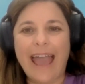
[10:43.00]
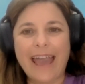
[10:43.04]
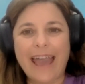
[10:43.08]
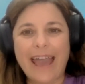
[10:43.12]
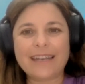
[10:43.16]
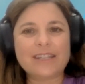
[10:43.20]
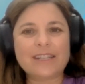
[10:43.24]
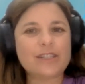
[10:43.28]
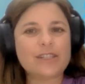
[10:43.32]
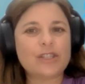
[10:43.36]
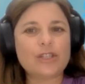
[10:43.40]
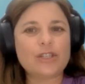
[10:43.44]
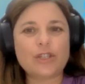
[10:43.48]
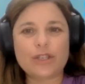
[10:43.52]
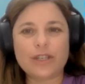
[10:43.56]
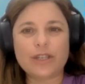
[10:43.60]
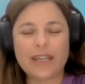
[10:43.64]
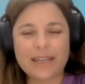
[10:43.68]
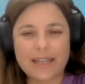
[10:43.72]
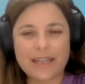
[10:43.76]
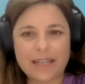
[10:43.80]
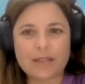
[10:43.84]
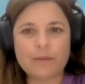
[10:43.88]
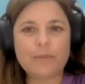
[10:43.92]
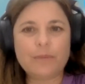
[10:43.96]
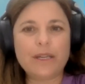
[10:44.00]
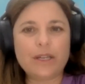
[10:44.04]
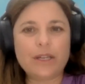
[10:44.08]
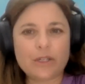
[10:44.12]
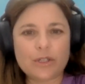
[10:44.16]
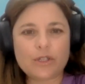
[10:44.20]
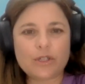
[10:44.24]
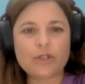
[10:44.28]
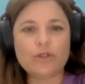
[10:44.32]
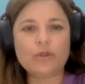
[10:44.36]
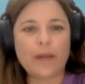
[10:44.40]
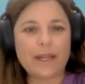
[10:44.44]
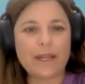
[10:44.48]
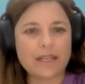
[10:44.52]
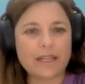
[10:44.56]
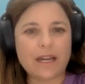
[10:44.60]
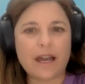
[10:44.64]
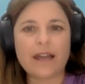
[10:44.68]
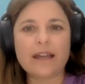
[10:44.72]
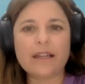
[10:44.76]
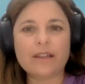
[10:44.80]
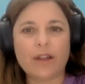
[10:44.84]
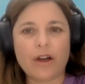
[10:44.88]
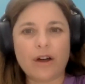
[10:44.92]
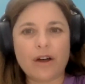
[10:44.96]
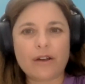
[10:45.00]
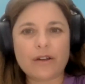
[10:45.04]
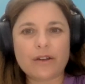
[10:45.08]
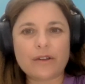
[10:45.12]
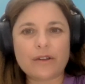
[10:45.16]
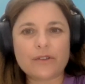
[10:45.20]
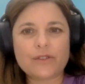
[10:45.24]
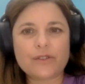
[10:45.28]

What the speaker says: and it can be a two-way dialogue.